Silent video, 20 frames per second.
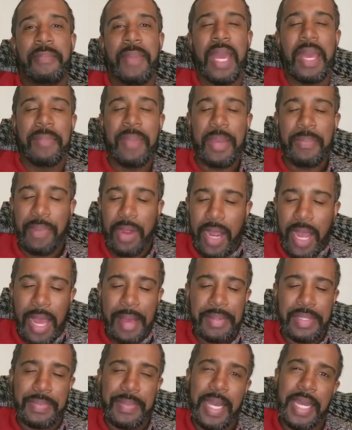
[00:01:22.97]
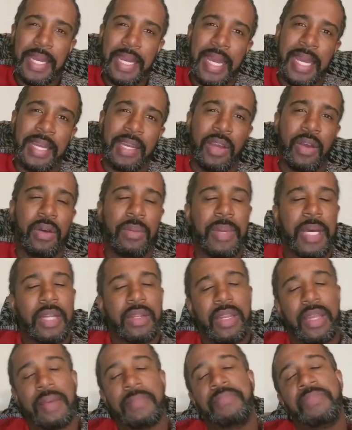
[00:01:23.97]
Maybe, perhaps, might not know
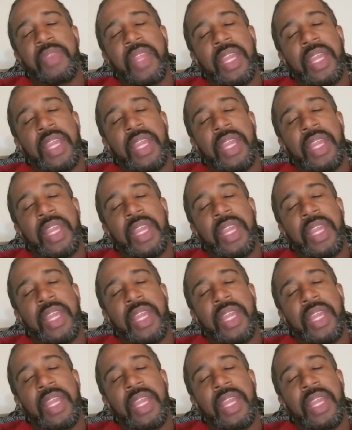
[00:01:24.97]
about them.